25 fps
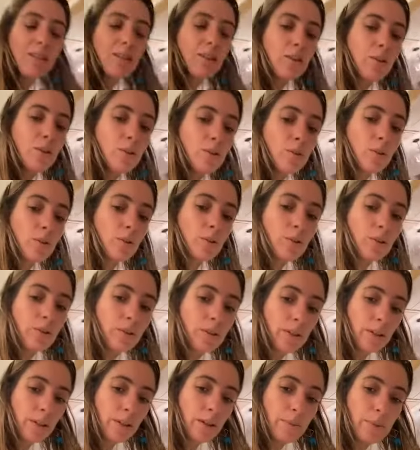Oh,
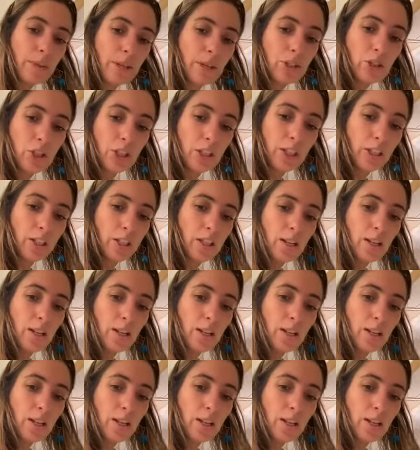I'm itching.